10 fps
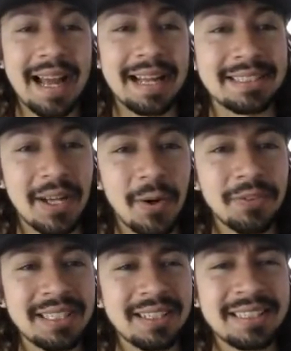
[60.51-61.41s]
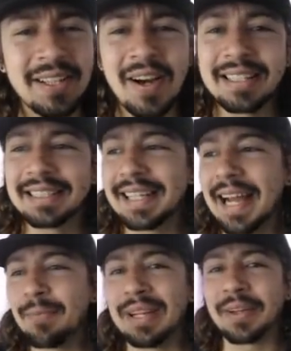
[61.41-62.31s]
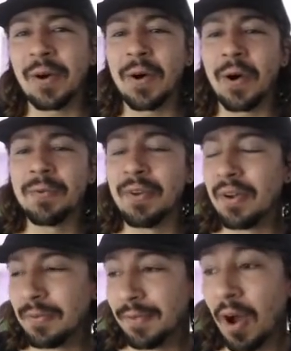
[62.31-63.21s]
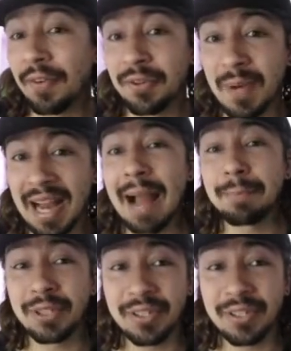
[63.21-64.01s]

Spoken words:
So obviously I started this game week on after my absolute